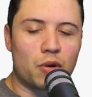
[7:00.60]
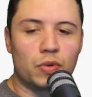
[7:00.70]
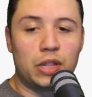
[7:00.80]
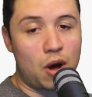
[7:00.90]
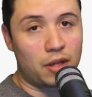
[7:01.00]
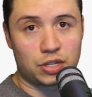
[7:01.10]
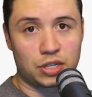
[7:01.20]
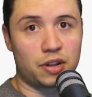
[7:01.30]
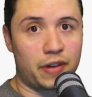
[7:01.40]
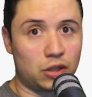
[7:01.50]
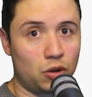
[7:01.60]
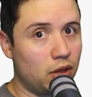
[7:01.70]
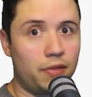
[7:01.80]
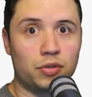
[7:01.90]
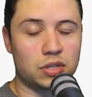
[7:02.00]
really know how this is going to affect lower
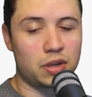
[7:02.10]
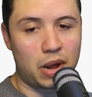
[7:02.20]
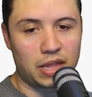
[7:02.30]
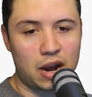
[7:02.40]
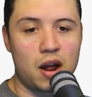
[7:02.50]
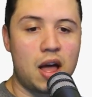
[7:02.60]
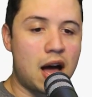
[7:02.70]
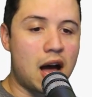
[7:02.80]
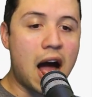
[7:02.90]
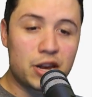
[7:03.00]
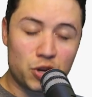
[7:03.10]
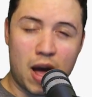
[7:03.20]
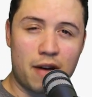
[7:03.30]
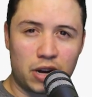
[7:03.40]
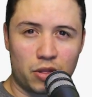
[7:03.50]
levels because I'm not there. I do
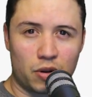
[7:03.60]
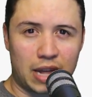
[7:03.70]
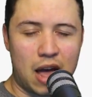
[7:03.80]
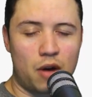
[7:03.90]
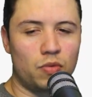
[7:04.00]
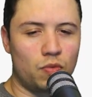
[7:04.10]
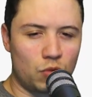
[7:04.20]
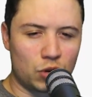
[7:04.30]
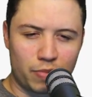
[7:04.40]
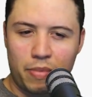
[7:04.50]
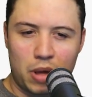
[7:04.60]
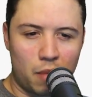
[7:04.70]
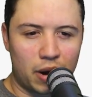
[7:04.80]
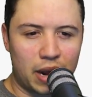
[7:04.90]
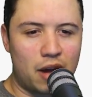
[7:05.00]
have another account, which maybe I'll
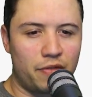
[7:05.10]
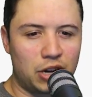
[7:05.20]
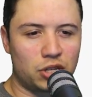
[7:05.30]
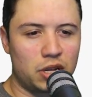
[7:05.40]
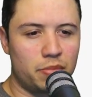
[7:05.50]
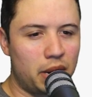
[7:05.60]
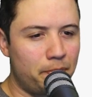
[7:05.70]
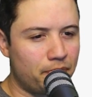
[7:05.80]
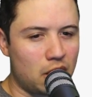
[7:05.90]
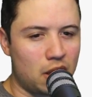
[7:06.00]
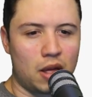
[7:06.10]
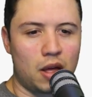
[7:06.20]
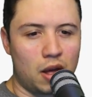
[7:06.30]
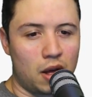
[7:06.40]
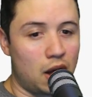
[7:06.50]
bring out eventually, but
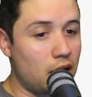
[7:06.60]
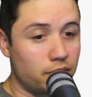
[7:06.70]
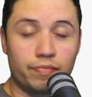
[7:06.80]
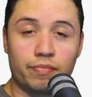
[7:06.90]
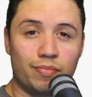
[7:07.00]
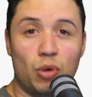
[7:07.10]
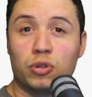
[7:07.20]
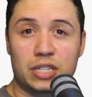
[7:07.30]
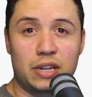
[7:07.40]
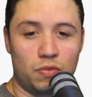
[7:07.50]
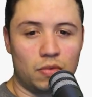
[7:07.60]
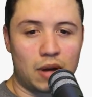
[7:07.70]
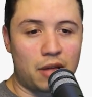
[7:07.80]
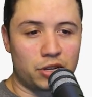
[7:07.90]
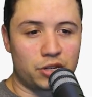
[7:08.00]
we'll see
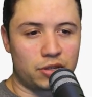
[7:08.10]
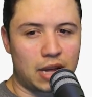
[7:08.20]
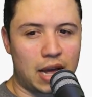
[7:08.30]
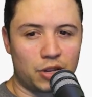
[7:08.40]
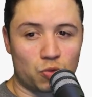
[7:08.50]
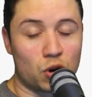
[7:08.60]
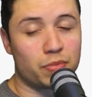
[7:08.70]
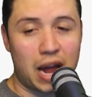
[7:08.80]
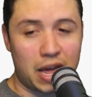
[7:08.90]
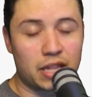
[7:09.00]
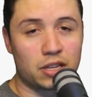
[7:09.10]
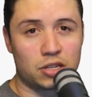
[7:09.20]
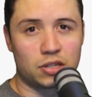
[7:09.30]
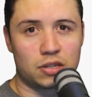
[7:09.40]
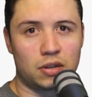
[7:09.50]
how this works. But I think this
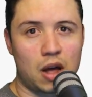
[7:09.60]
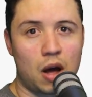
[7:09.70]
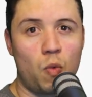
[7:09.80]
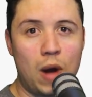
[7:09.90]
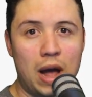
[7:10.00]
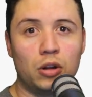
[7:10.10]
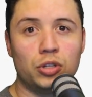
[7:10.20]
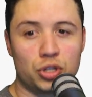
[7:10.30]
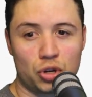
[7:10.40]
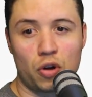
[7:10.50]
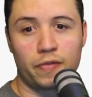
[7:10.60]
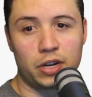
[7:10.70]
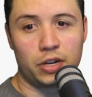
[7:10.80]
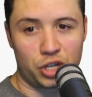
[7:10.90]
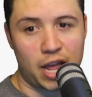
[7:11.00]
is a
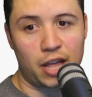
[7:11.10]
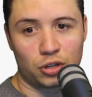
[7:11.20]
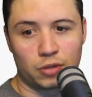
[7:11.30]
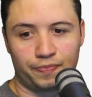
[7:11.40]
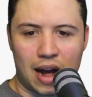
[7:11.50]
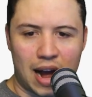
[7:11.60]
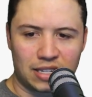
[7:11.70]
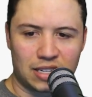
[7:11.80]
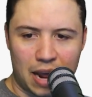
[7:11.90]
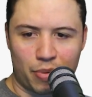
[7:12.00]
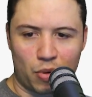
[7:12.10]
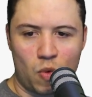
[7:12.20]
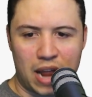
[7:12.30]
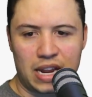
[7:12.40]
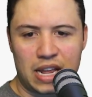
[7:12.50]
well-deserved change. Ice Sniper
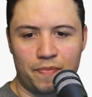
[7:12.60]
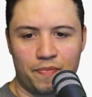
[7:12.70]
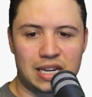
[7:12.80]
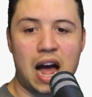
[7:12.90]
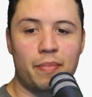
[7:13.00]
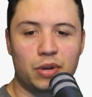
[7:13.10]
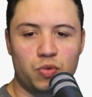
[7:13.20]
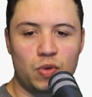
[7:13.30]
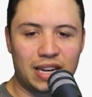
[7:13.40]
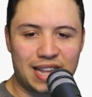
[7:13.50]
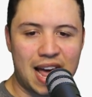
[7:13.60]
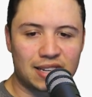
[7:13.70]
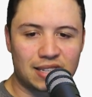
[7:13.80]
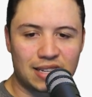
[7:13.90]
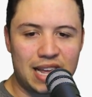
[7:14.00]
Wendy, time between
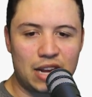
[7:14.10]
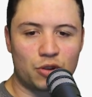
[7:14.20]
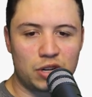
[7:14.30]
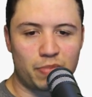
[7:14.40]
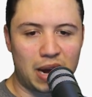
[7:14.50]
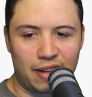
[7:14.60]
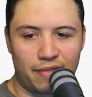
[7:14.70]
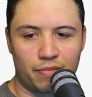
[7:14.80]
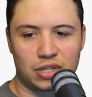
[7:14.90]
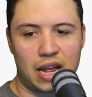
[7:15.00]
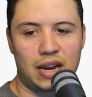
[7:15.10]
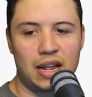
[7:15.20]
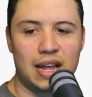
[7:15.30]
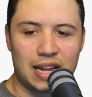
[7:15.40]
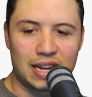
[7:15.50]
attacks increased by 11%,
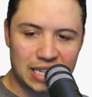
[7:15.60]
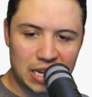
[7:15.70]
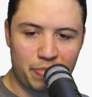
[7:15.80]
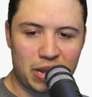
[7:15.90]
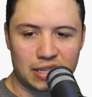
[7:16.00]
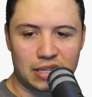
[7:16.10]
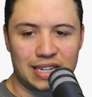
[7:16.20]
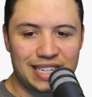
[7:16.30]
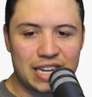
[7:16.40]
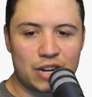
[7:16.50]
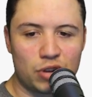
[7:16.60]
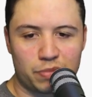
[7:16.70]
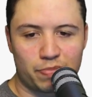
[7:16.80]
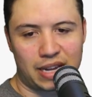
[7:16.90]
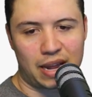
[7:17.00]
DPS
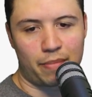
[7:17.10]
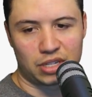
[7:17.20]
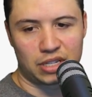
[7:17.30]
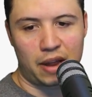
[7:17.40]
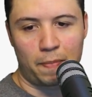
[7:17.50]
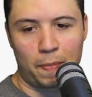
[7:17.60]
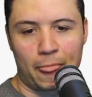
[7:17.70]
decreased by 10%.